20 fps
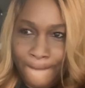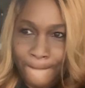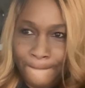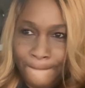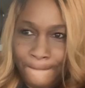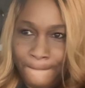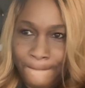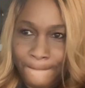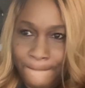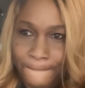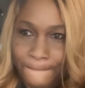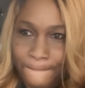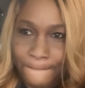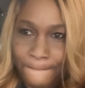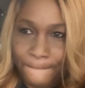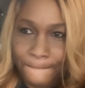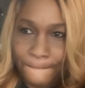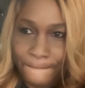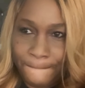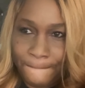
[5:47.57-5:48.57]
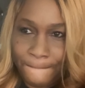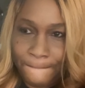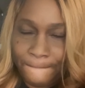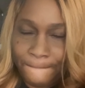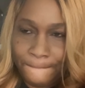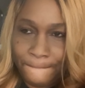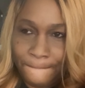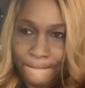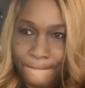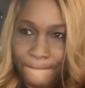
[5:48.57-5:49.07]

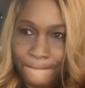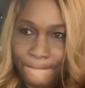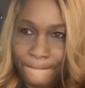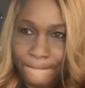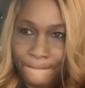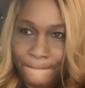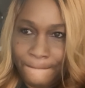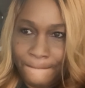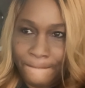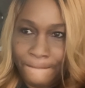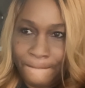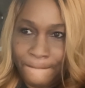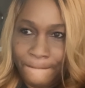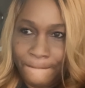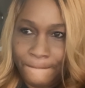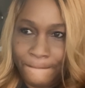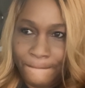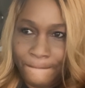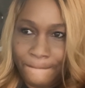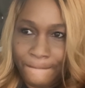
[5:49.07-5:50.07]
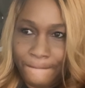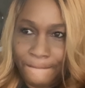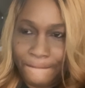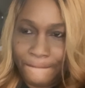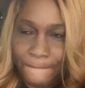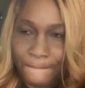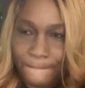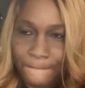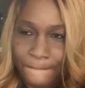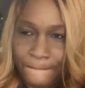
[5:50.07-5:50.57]

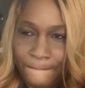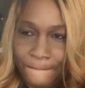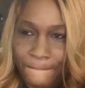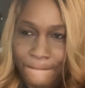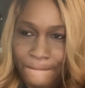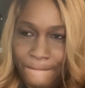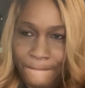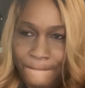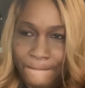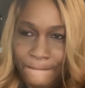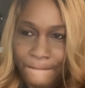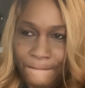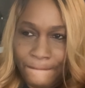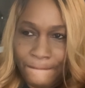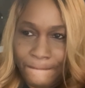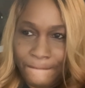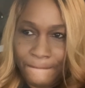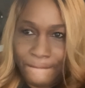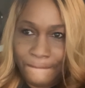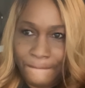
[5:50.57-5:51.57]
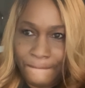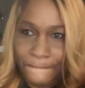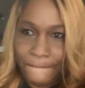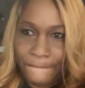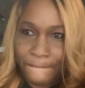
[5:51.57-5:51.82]
Nobody speaks.